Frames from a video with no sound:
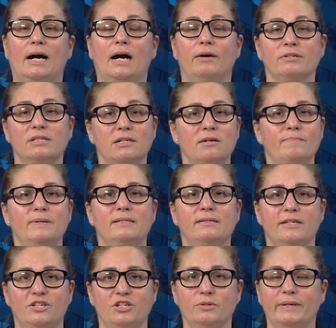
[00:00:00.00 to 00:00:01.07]
I'll start by
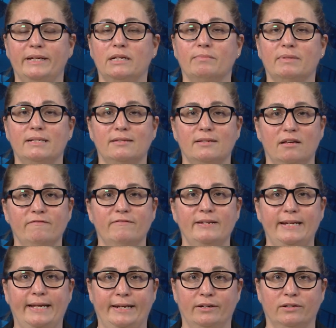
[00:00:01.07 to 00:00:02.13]
situating myself at
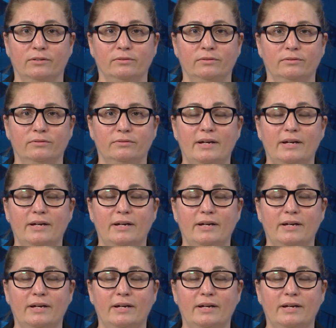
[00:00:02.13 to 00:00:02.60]
NATO,